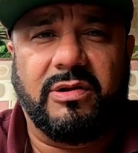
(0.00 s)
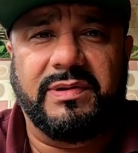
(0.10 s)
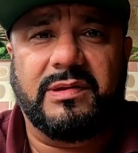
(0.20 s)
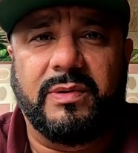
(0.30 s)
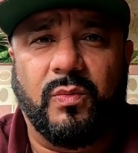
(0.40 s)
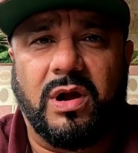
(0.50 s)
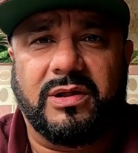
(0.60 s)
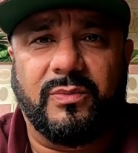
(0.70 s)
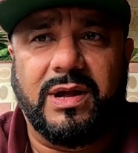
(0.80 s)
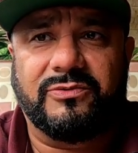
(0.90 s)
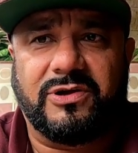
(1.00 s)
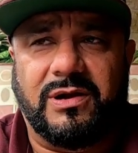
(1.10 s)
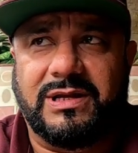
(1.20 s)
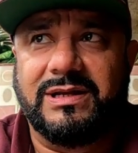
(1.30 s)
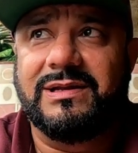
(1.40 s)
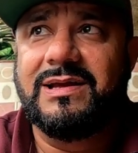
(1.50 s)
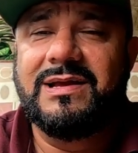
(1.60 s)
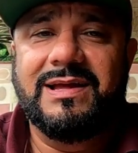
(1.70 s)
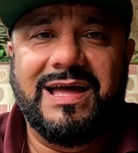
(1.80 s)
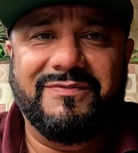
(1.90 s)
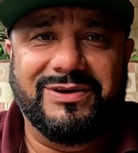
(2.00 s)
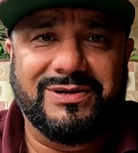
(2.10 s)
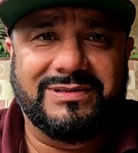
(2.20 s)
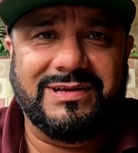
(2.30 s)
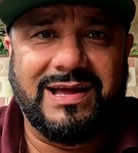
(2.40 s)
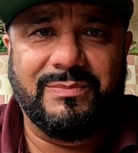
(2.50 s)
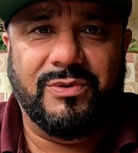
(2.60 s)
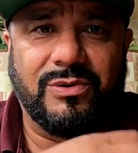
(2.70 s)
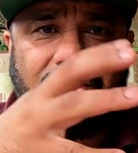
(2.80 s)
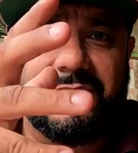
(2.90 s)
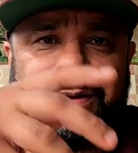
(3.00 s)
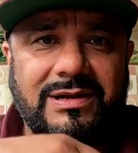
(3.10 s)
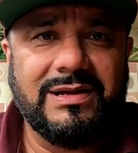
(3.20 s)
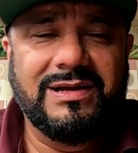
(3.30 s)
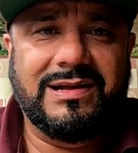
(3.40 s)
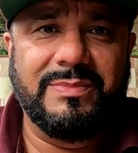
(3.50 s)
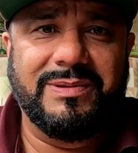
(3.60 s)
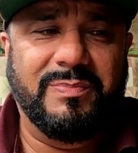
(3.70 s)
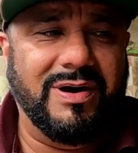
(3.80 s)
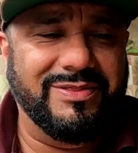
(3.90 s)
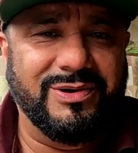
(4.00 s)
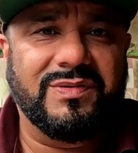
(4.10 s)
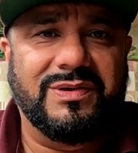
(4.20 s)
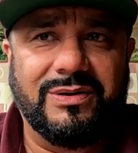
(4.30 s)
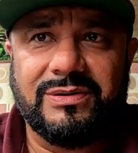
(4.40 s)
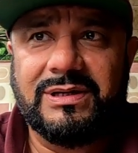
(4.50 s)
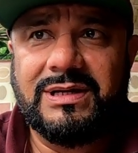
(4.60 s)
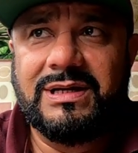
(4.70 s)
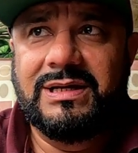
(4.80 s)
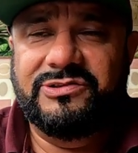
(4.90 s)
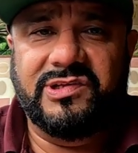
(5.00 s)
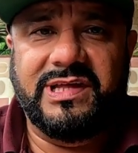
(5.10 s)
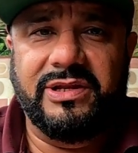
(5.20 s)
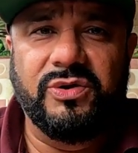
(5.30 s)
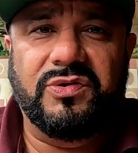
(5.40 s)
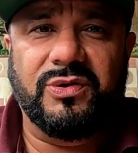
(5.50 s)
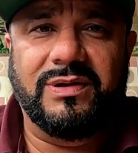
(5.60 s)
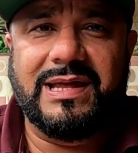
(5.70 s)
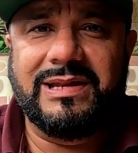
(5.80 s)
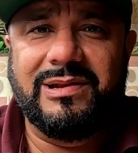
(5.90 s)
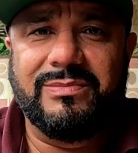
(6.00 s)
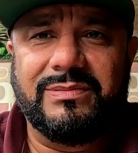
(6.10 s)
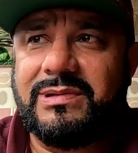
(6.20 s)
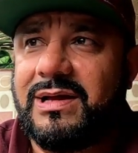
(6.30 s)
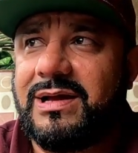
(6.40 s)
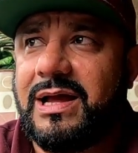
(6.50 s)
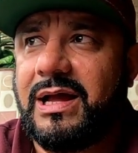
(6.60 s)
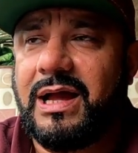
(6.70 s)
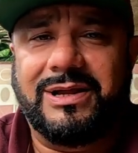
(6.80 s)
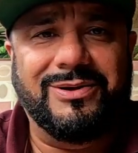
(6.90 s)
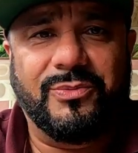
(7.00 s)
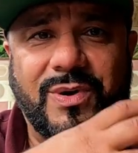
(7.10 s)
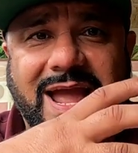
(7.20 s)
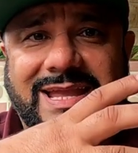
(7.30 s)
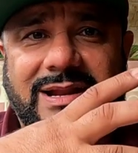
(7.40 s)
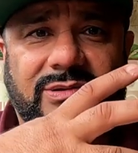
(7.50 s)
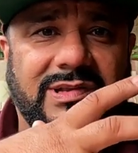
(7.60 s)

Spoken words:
There's always somebody walking around talking, having a good time, or coming to bother you. So just getting used to all that, I couldn't rack it.